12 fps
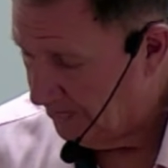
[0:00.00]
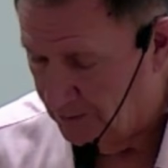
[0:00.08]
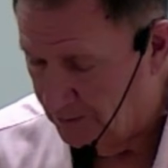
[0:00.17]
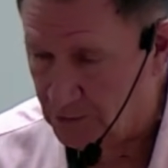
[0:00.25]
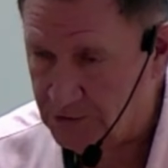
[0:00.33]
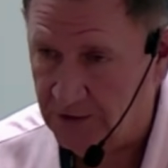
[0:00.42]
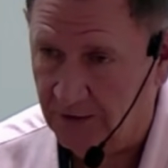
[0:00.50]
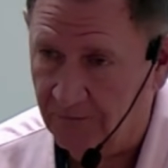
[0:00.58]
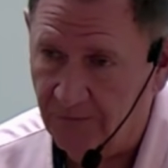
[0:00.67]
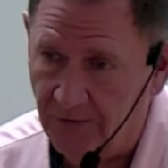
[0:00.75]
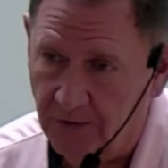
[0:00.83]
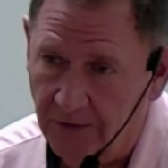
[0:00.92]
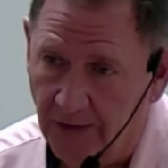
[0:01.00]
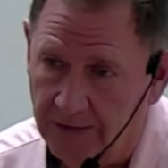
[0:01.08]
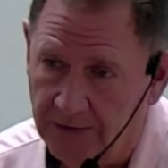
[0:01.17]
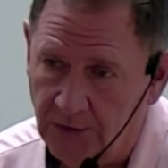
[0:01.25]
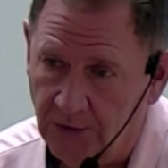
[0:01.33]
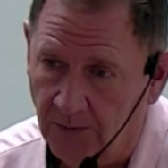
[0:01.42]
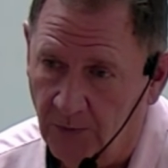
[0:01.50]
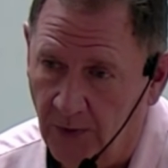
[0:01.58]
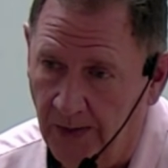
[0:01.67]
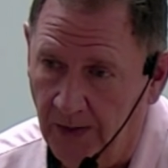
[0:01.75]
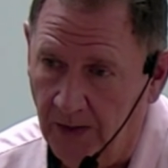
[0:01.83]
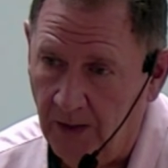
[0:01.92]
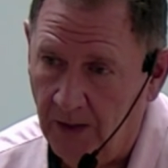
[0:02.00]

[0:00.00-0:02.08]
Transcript: mostly in fear that it's going to break.